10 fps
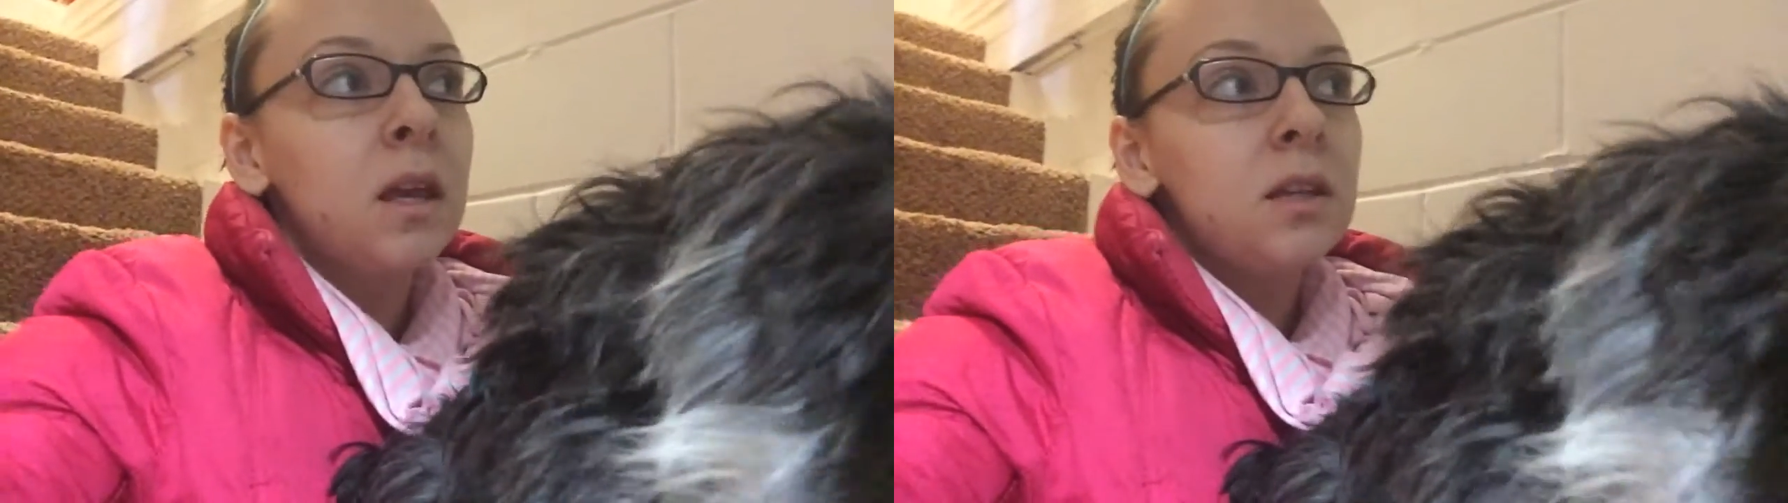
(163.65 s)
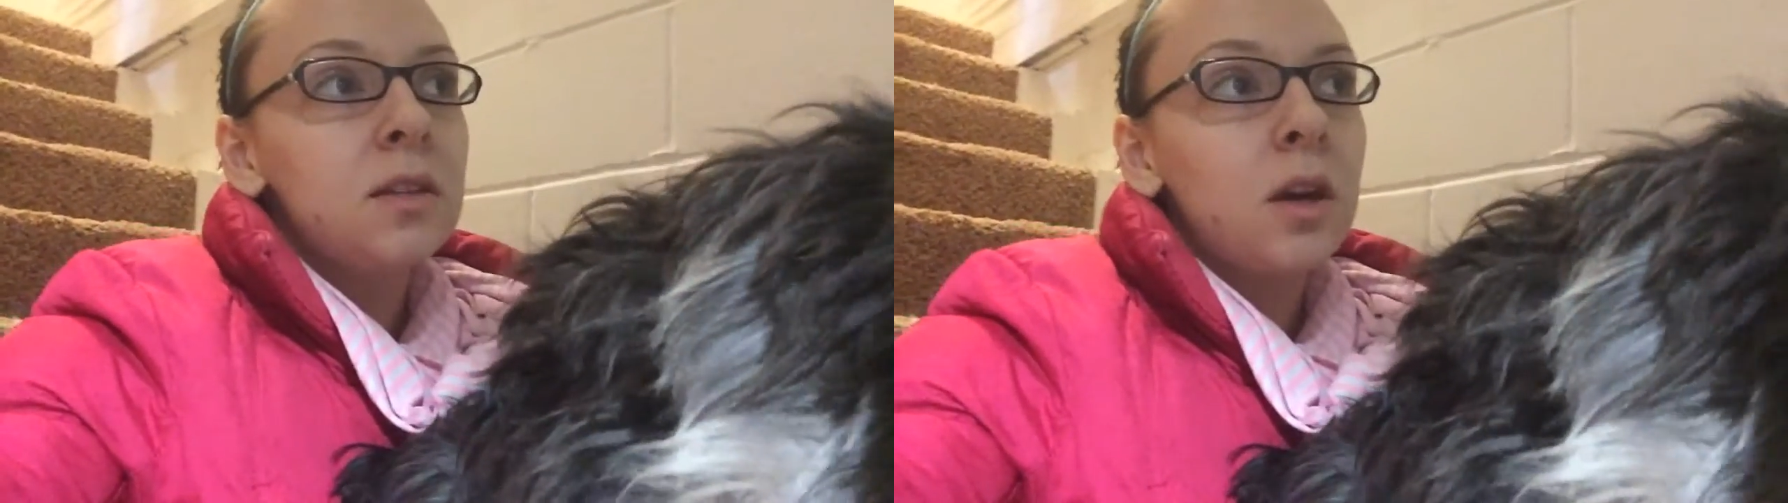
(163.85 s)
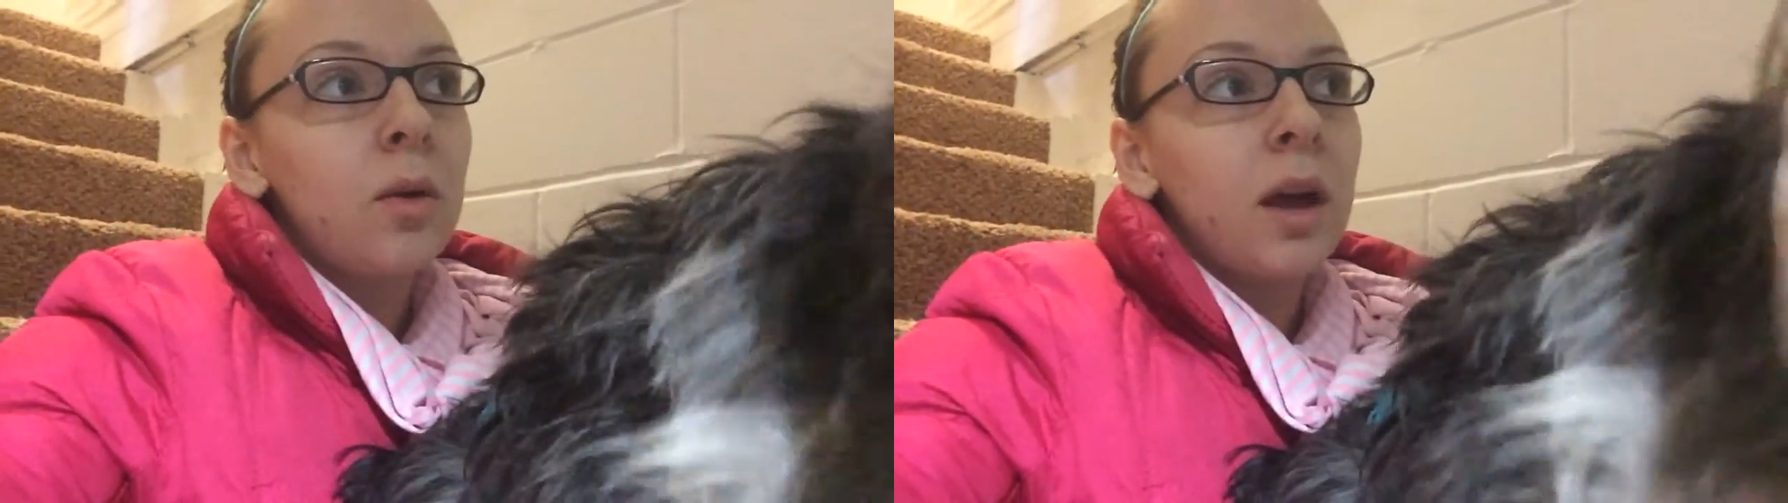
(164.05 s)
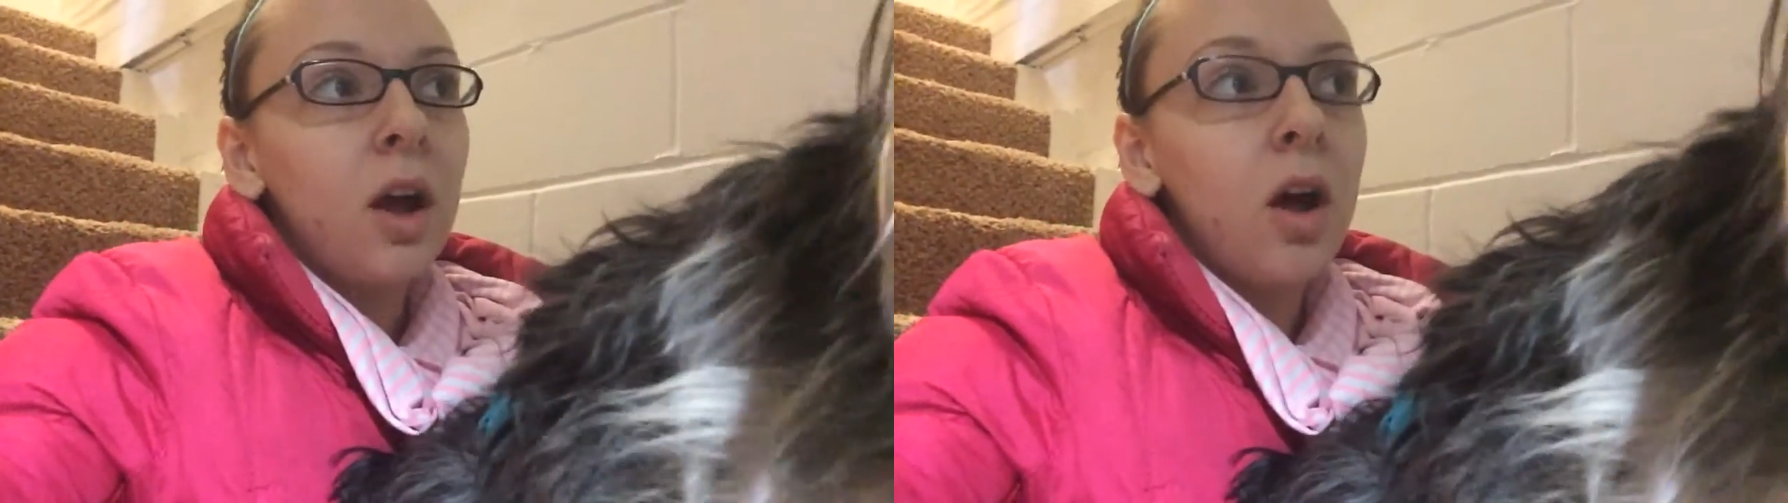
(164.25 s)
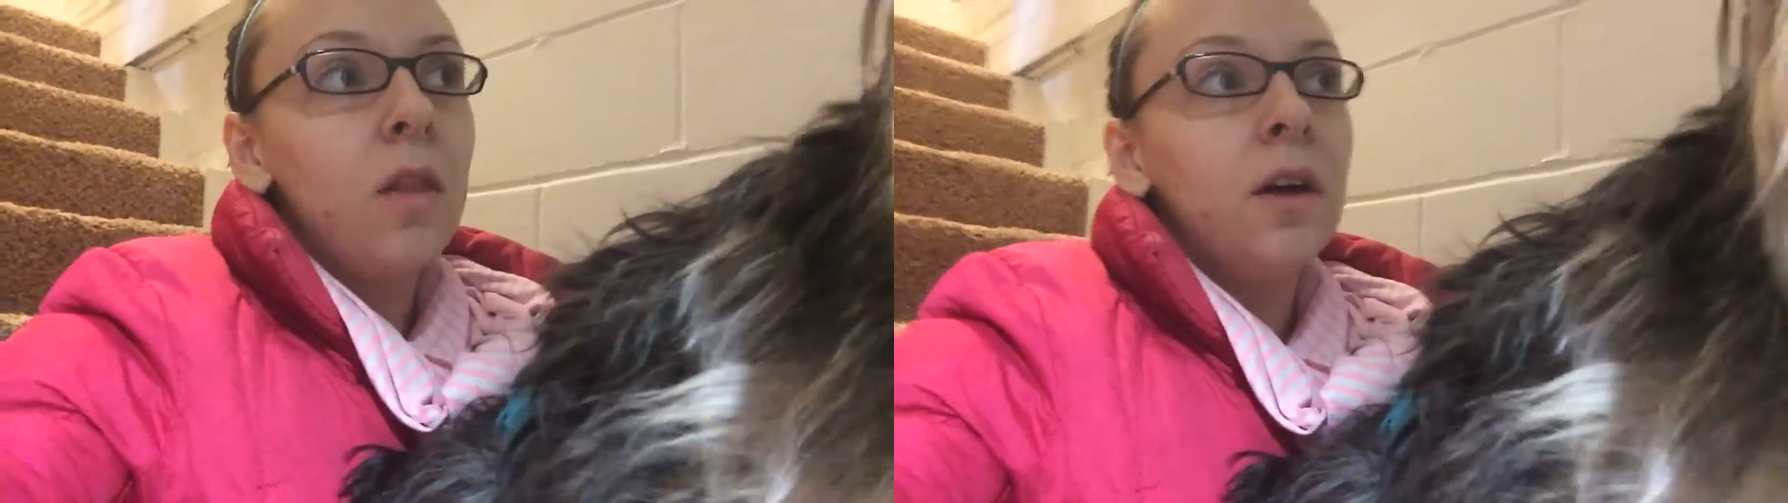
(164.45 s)
So I
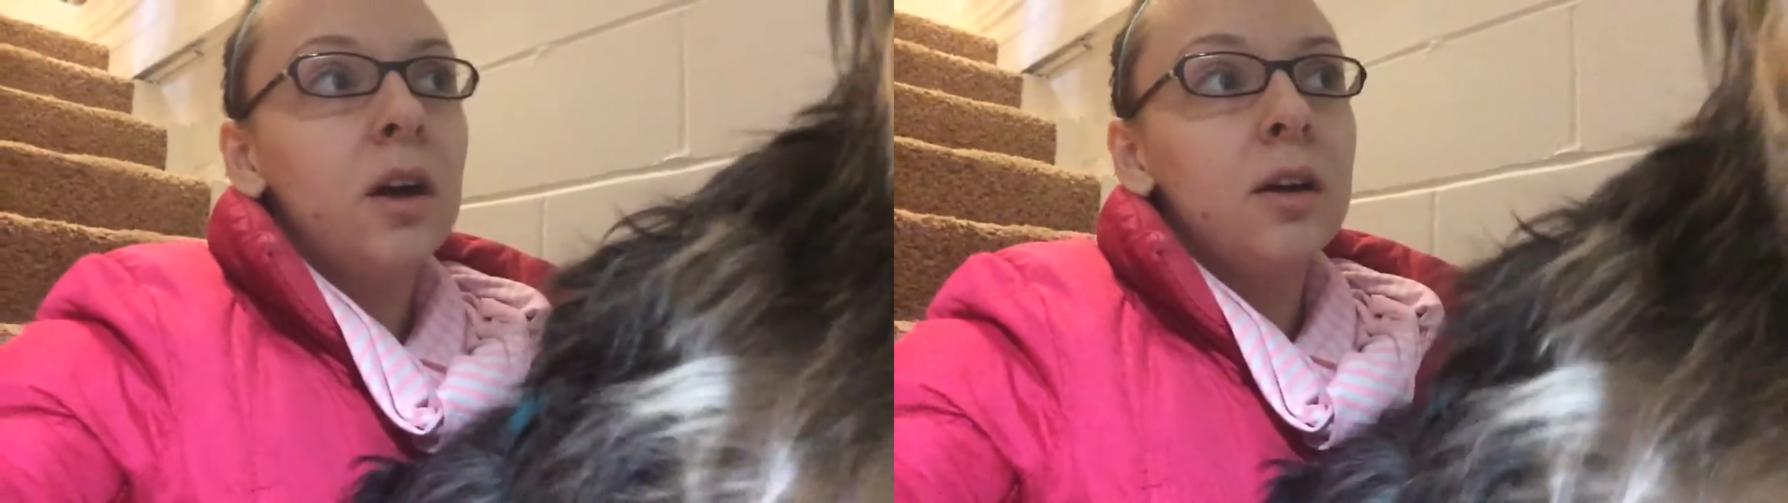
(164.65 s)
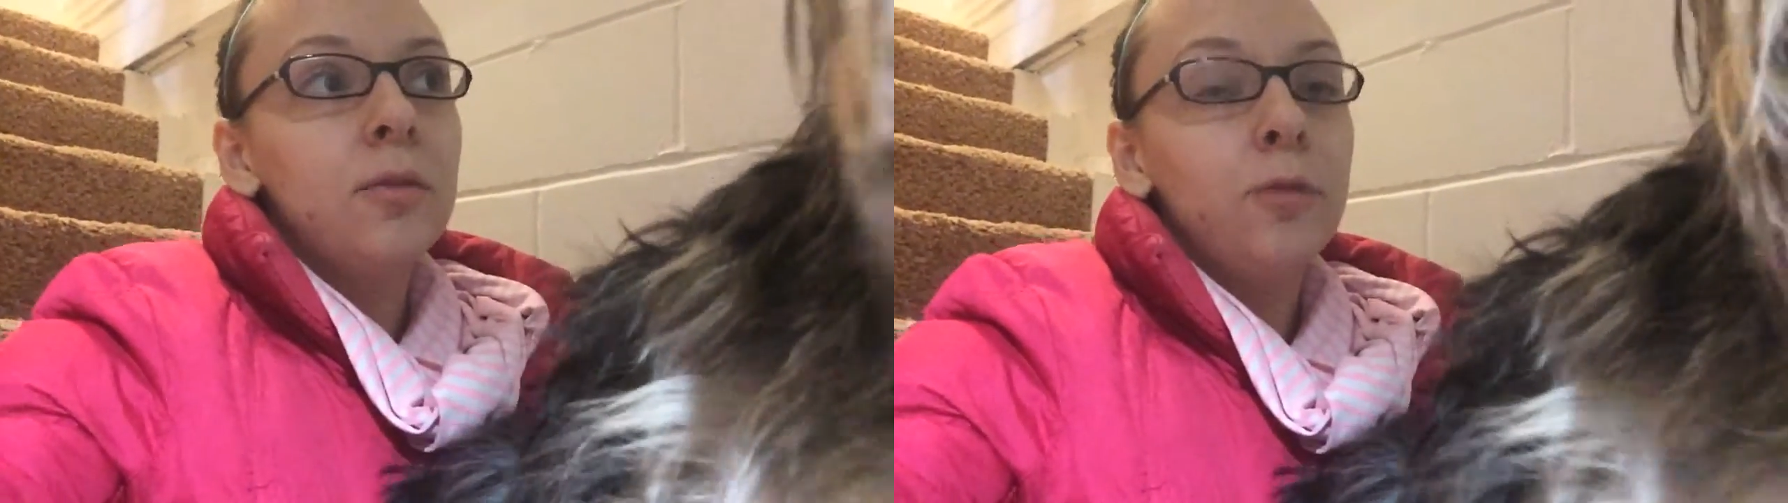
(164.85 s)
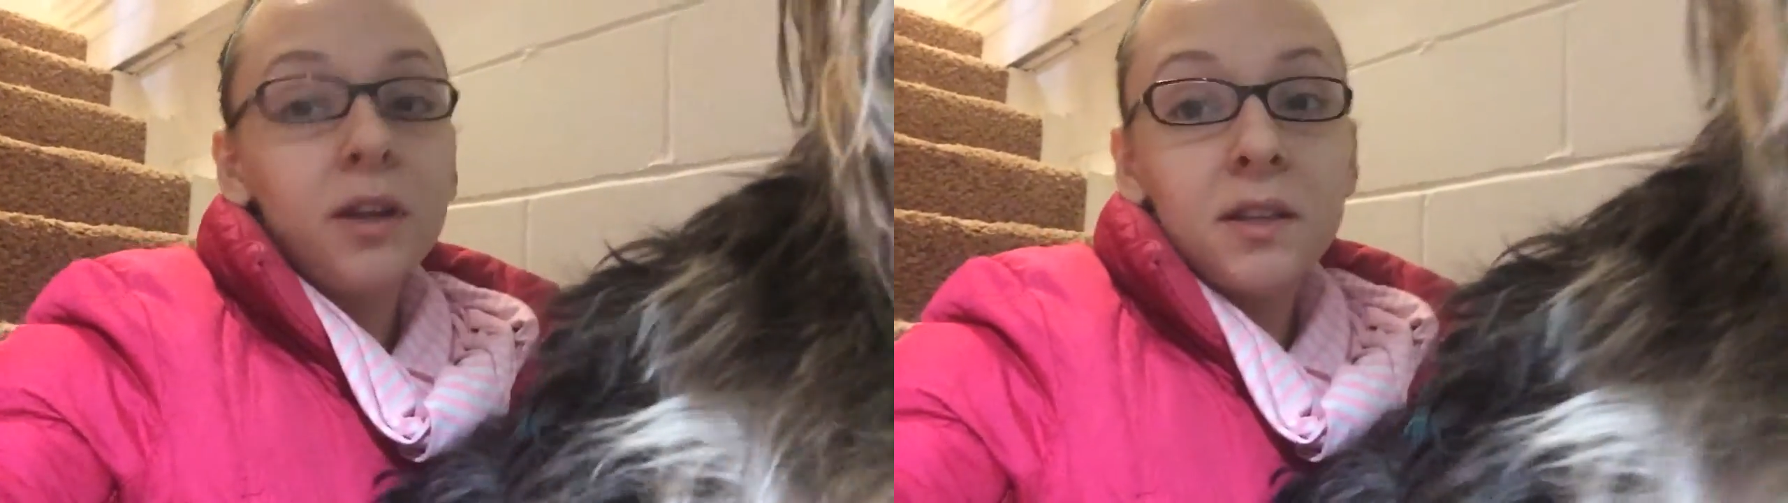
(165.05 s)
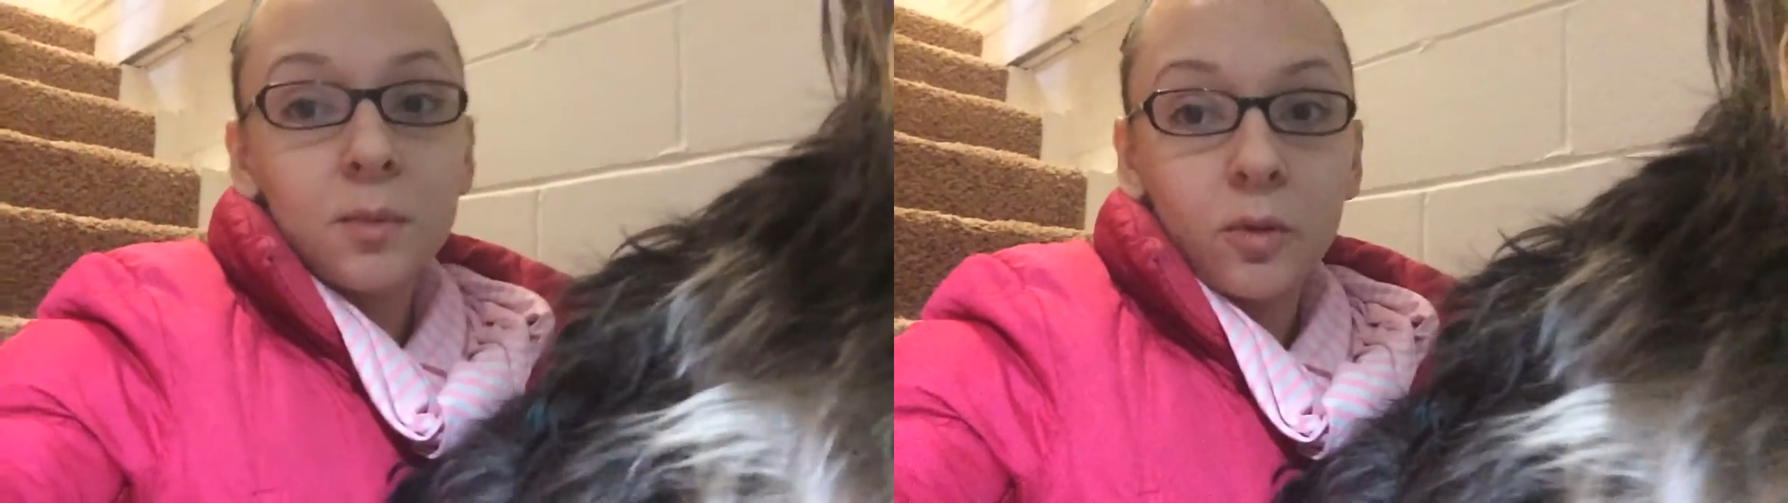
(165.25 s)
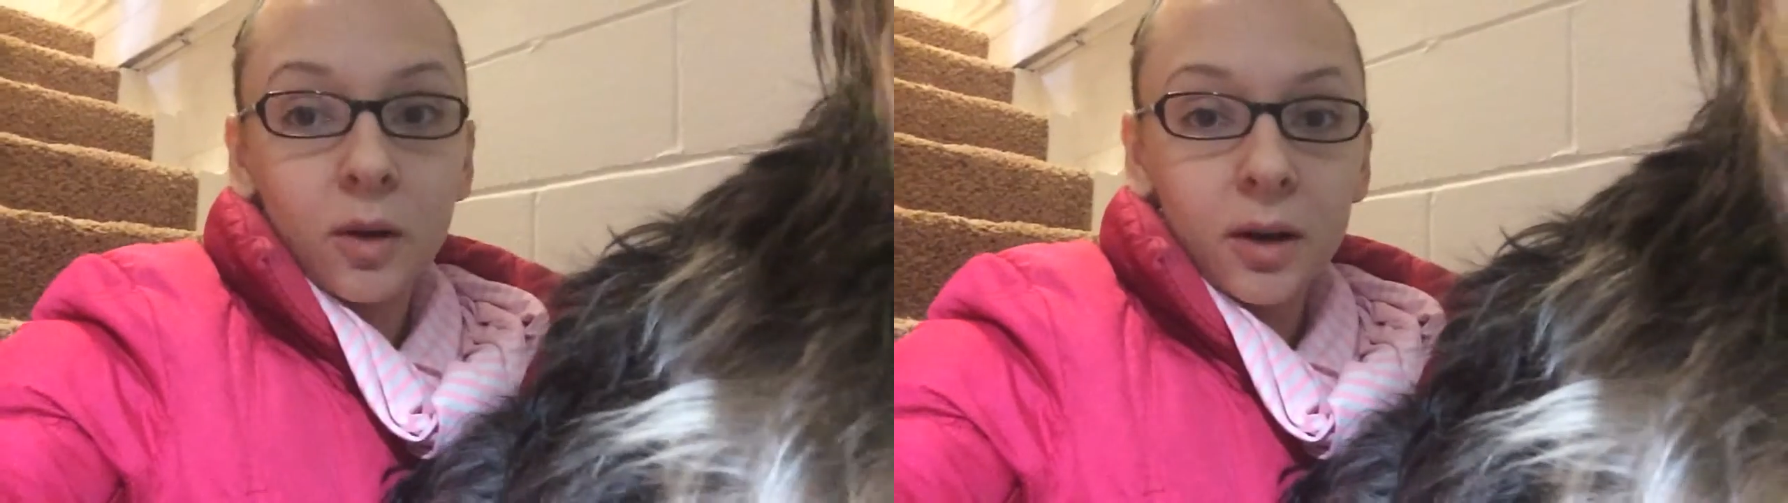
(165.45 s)
called the voice
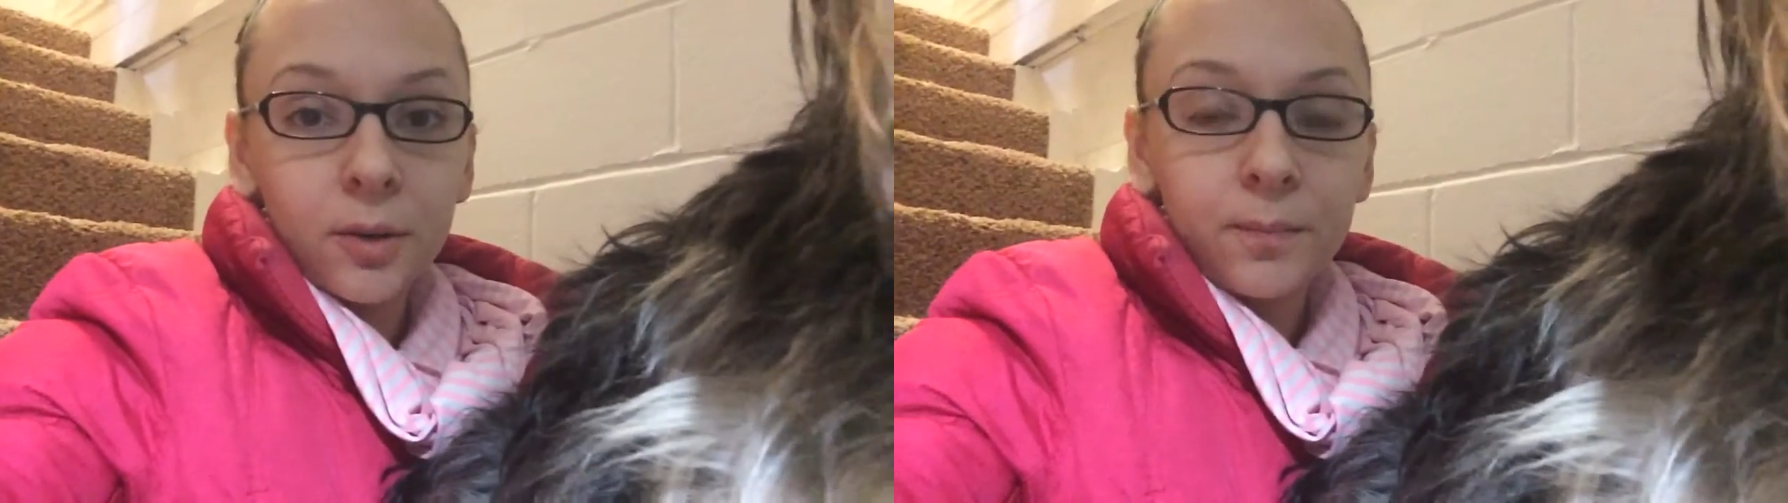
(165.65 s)
support